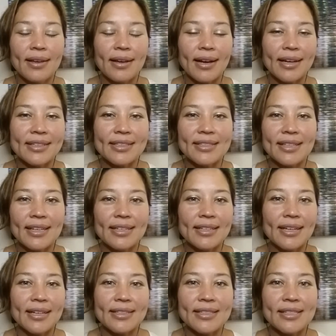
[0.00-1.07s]
I decided
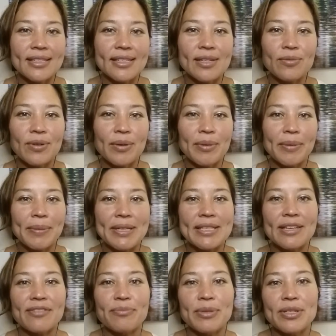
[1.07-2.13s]
I just didn't want to make
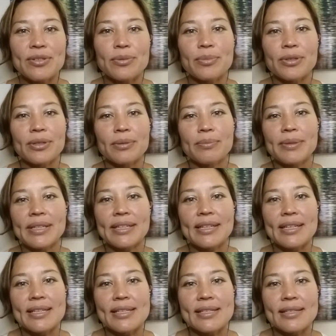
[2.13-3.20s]
myself miserable
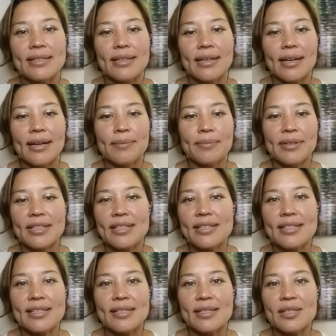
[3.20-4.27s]
because
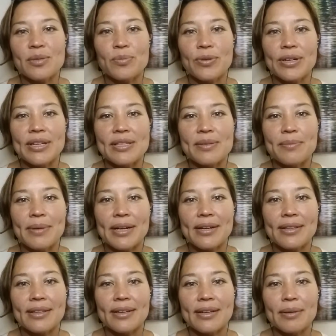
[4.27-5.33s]
this isn't a sprint, it's a
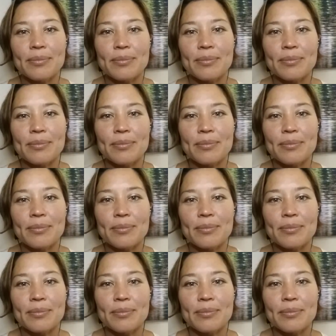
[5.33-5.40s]
marathon.